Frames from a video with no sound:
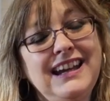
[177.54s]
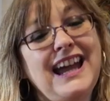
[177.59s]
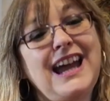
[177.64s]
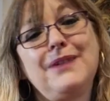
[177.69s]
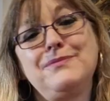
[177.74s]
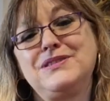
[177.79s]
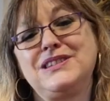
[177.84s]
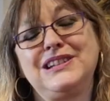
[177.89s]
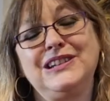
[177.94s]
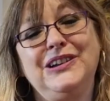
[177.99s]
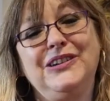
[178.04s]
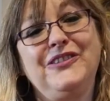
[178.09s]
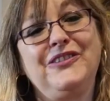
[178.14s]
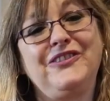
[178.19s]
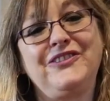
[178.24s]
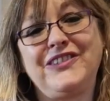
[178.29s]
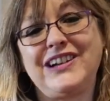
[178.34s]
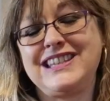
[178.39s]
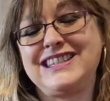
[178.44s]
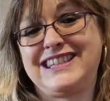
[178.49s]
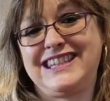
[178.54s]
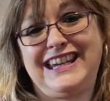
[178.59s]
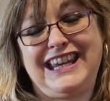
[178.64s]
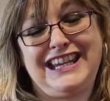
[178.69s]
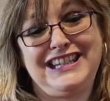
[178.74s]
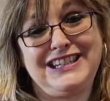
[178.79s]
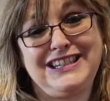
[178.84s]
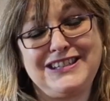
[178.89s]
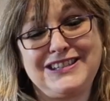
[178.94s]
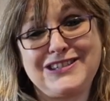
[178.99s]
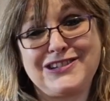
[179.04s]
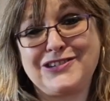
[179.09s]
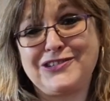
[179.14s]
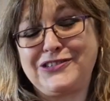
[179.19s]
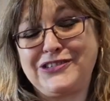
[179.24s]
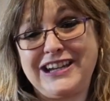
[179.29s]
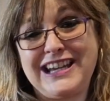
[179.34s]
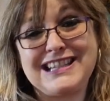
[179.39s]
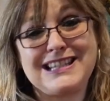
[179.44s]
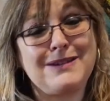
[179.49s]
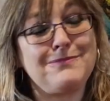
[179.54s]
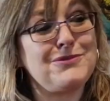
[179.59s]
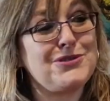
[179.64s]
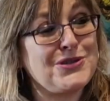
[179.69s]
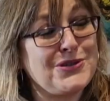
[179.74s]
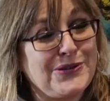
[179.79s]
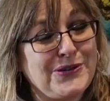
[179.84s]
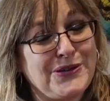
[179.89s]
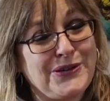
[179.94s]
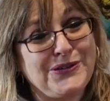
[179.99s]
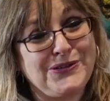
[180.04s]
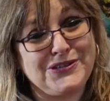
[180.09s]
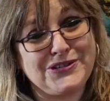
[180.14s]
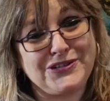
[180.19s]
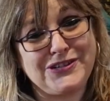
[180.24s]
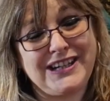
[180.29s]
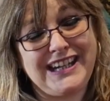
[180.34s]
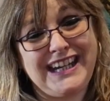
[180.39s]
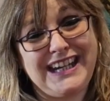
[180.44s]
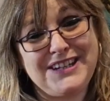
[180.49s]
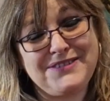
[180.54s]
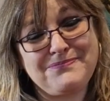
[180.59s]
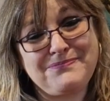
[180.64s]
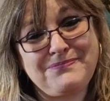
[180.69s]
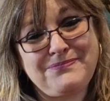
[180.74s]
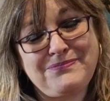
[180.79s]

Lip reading: Absolutely fascinating story, as I'm sure you'll agree.